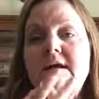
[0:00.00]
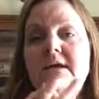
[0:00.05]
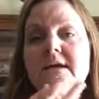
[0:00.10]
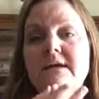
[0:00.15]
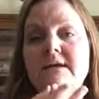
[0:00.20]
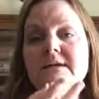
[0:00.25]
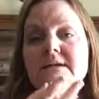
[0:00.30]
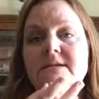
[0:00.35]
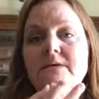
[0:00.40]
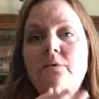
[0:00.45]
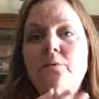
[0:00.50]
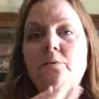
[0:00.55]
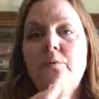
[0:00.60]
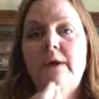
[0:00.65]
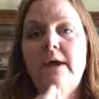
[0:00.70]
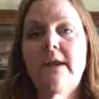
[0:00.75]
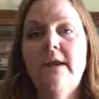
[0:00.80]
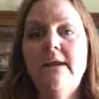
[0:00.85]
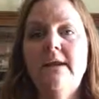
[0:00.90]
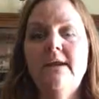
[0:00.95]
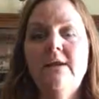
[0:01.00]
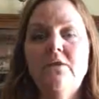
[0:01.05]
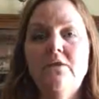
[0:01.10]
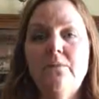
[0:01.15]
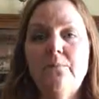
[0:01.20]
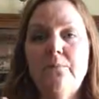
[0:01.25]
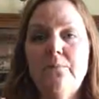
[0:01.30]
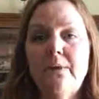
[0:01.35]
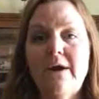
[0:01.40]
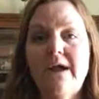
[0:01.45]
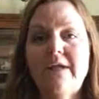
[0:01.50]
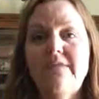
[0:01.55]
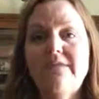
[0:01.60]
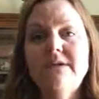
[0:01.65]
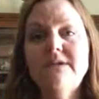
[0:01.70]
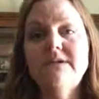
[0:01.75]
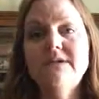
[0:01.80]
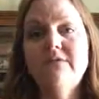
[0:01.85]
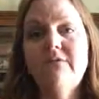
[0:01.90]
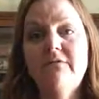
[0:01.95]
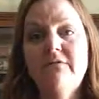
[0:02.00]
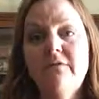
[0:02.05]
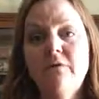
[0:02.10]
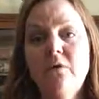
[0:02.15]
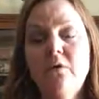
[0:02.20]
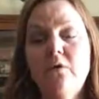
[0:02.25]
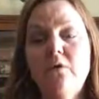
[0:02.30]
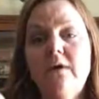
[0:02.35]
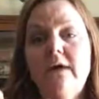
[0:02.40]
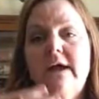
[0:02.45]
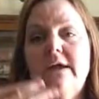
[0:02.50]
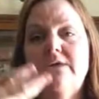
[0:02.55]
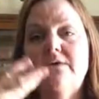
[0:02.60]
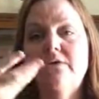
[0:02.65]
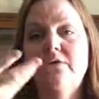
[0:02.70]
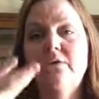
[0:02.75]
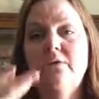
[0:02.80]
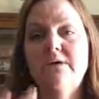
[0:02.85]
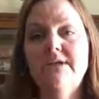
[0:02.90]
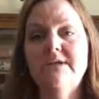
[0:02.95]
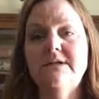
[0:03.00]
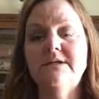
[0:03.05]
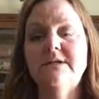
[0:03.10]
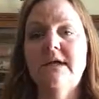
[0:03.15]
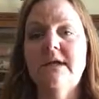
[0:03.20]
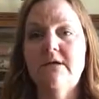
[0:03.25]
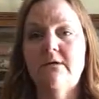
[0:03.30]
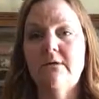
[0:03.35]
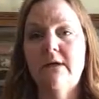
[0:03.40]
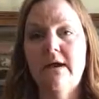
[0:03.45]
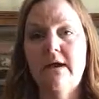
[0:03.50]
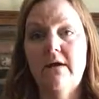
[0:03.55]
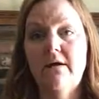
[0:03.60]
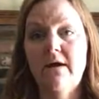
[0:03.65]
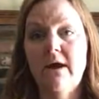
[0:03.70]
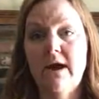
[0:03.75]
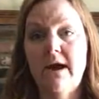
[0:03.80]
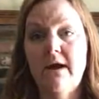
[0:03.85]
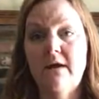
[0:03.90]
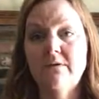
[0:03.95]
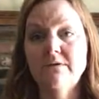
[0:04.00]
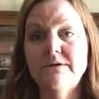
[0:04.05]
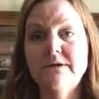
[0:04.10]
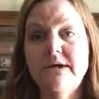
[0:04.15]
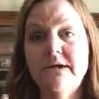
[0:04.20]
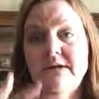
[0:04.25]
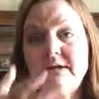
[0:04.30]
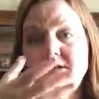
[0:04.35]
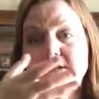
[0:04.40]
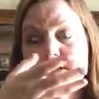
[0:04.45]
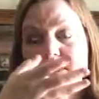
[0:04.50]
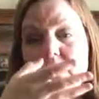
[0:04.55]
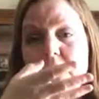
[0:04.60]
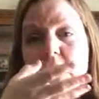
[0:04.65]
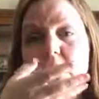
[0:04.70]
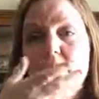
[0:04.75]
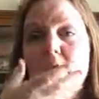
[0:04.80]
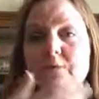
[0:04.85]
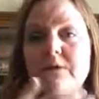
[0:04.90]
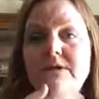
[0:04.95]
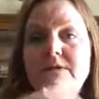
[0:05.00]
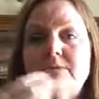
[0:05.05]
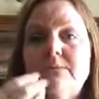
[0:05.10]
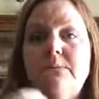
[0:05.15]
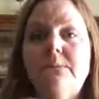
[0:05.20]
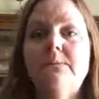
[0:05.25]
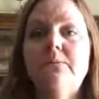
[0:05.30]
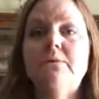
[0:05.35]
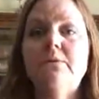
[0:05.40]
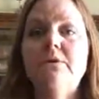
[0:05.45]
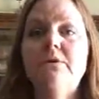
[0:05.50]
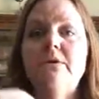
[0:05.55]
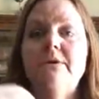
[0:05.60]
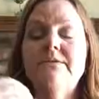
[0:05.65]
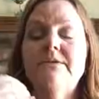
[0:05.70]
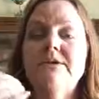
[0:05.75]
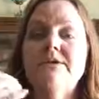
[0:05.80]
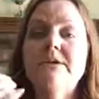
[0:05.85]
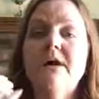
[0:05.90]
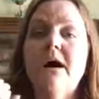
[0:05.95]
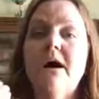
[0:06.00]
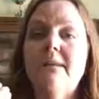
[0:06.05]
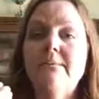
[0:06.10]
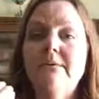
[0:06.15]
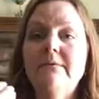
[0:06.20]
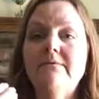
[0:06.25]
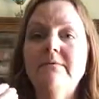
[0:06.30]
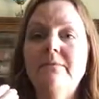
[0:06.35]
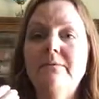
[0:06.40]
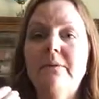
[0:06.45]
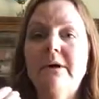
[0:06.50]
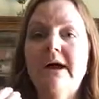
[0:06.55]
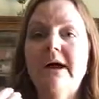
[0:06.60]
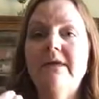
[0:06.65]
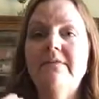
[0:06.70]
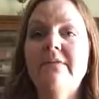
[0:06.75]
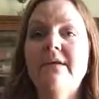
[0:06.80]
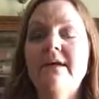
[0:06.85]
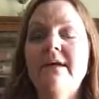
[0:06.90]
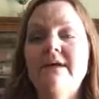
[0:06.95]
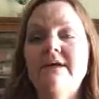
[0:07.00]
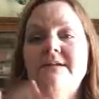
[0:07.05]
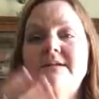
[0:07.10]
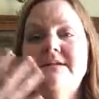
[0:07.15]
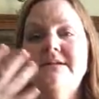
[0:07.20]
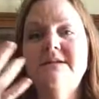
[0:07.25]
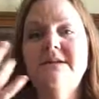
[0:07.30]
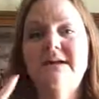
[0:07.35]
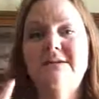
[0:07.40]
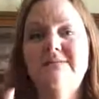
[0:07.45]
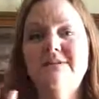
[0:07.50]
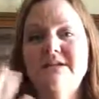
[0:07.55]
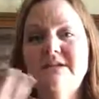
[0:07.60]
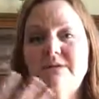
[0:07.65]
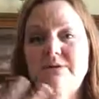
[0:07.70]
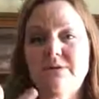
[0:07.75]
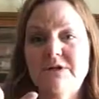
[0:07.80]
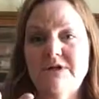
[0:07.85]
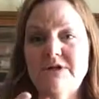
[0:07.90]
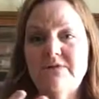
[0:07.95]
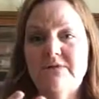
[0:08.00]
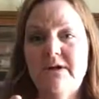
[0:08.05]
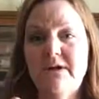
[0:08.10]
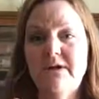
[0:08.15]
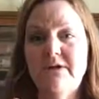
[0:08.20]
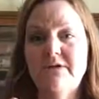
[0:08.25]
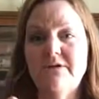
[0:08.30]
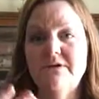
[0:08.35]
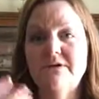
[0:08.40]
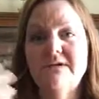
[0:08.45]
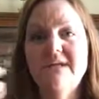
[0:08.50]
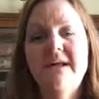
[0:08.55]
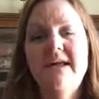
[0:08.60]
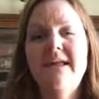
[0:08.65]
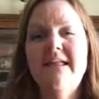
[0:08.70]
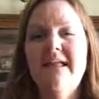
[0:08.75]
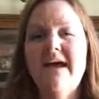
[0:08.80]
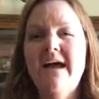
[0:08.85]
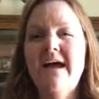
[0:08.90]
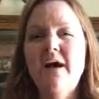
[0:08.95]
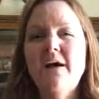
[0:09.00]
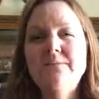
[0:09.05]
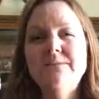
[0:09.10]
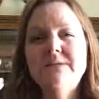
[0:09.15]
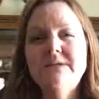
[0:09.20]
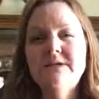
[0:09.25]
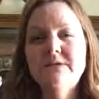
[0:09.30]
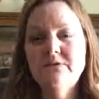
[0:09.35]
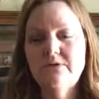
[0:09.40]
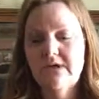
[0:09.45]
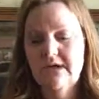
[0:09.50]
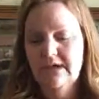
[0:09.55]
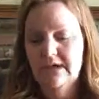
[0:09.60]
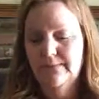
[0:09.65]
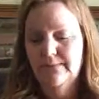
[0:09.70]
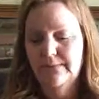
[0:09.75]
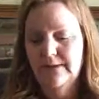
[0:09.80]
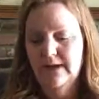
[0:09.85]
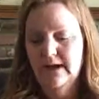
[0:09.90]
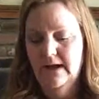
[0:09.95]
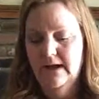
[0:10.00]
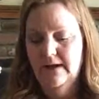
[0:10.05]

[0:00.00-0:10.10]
is when your breath is full and you're going to let your air out. So always remember, when you're at the top of the breath is the time to switch fingers. That helps to keep